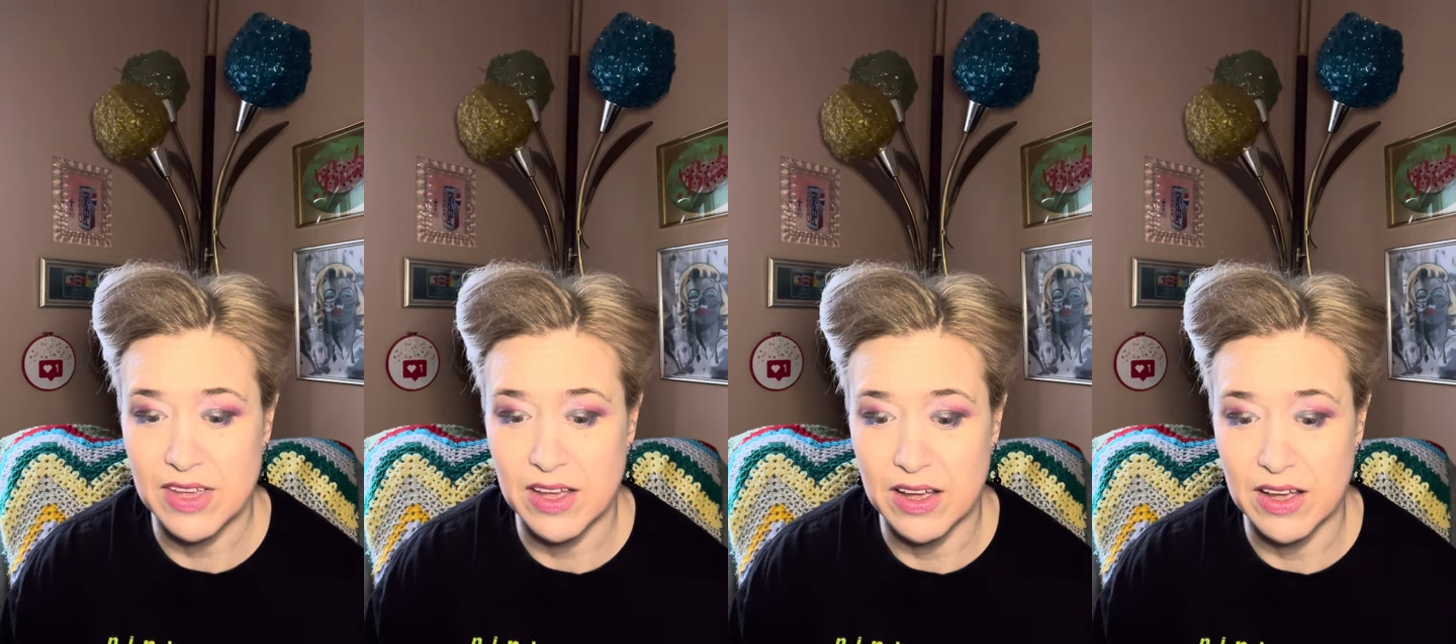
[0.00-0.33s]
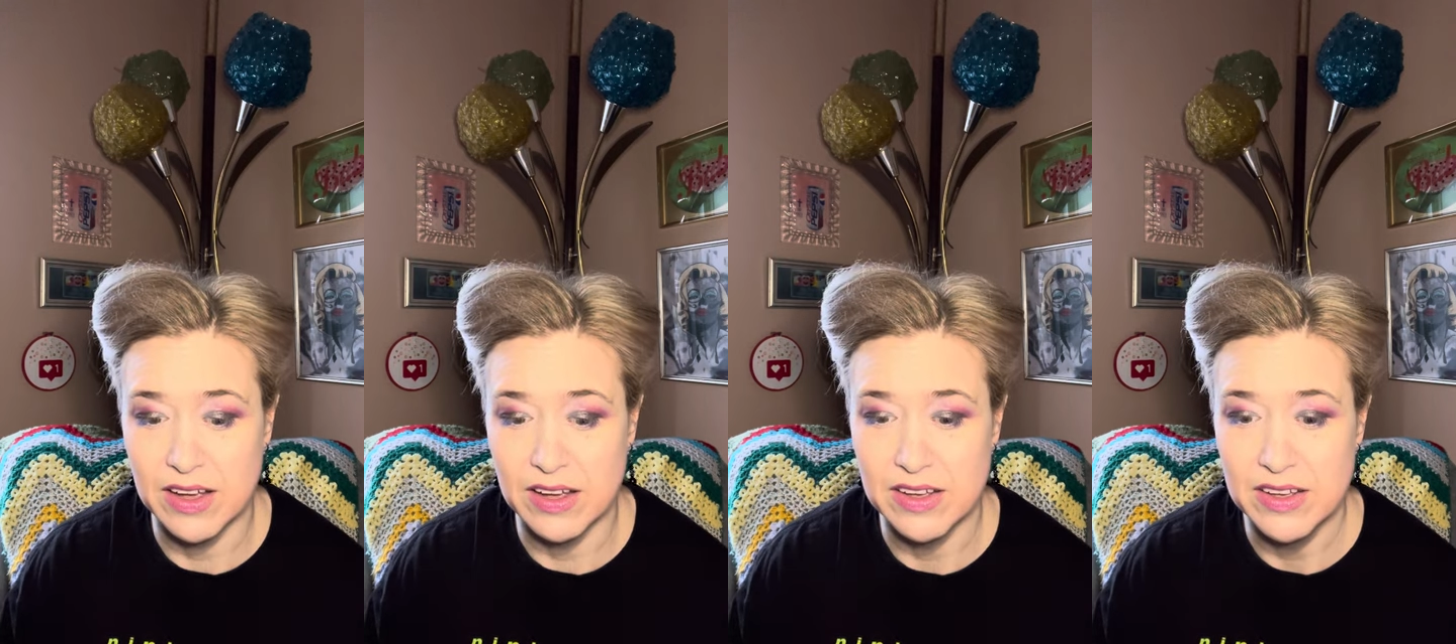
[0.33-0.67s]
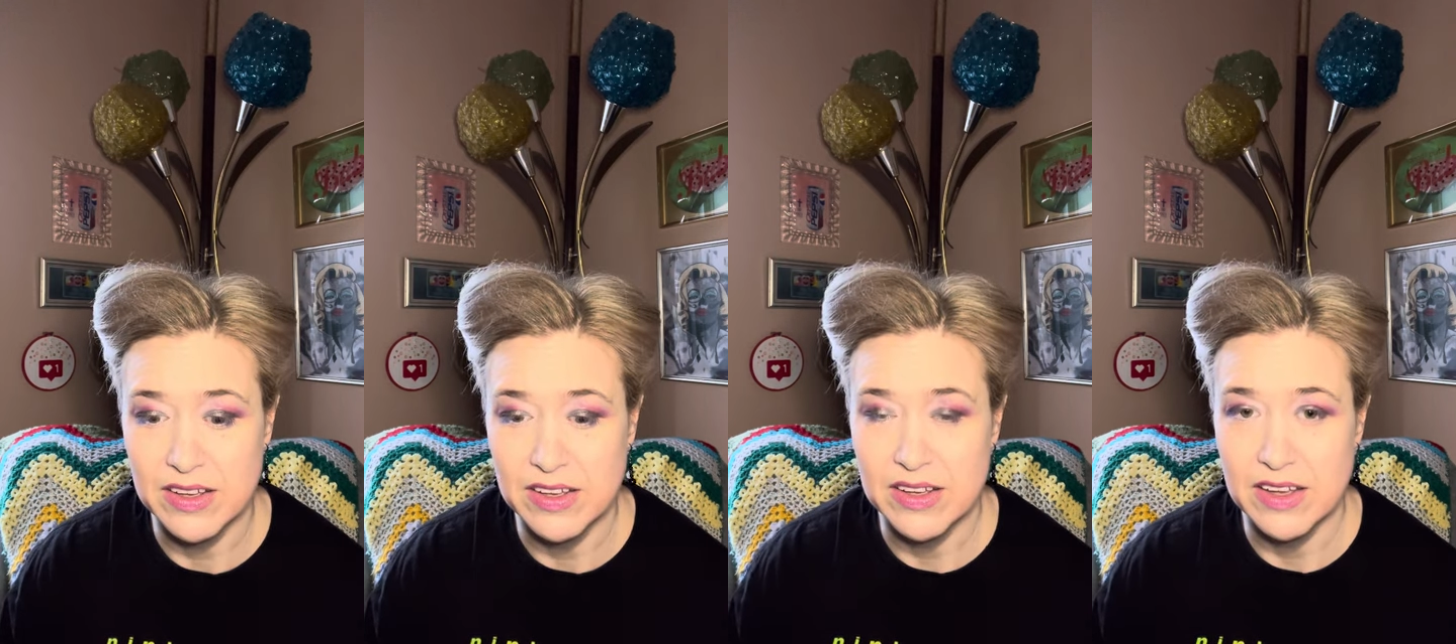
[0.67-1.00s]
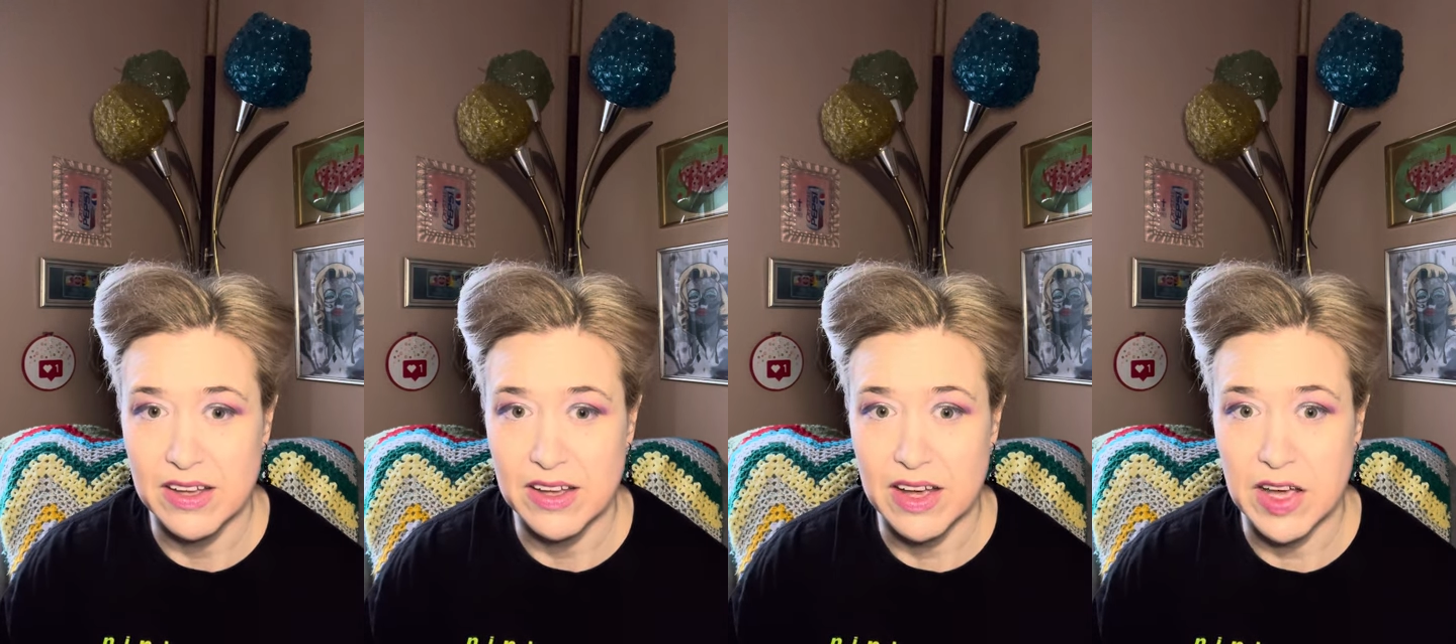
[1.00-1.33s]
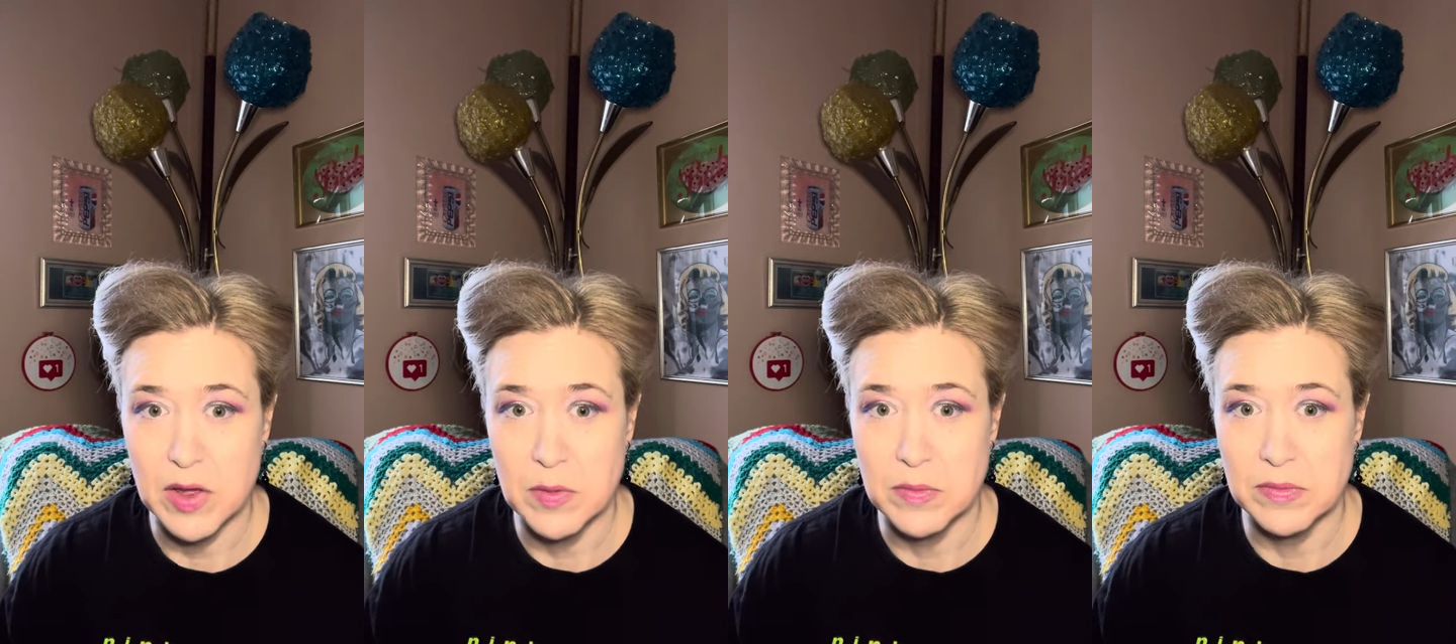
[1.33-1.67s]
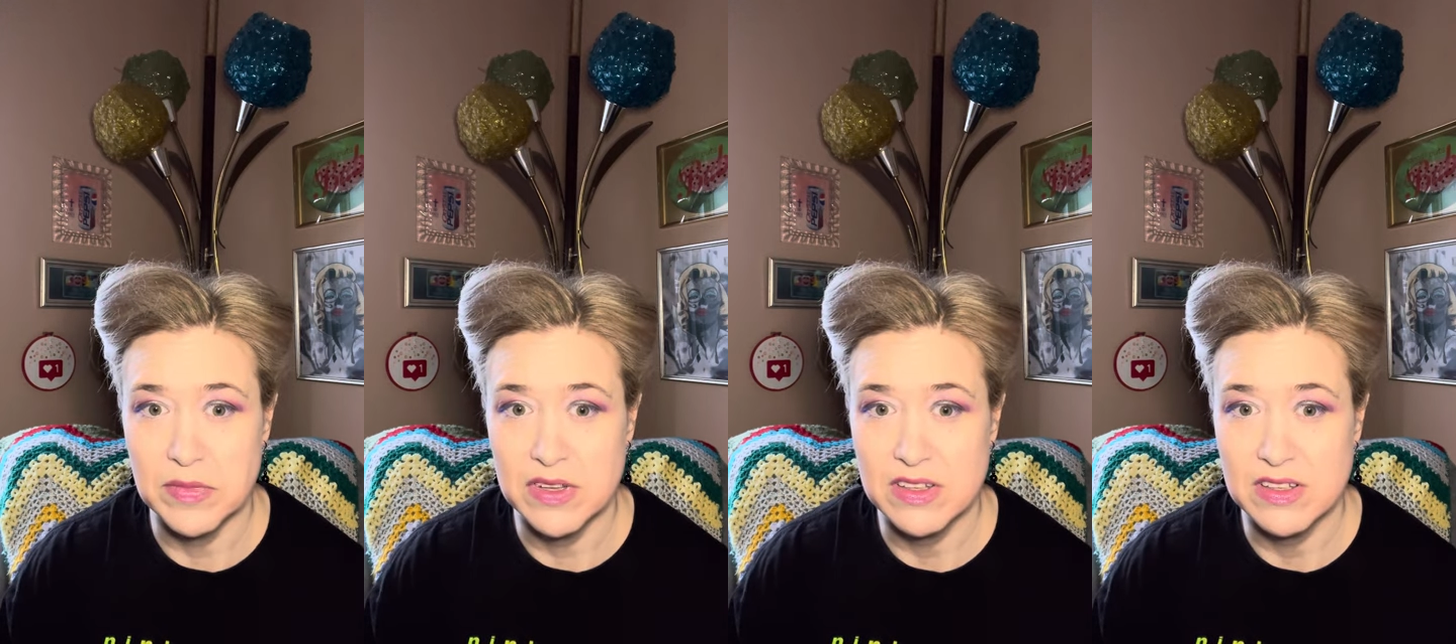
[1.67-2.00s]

I am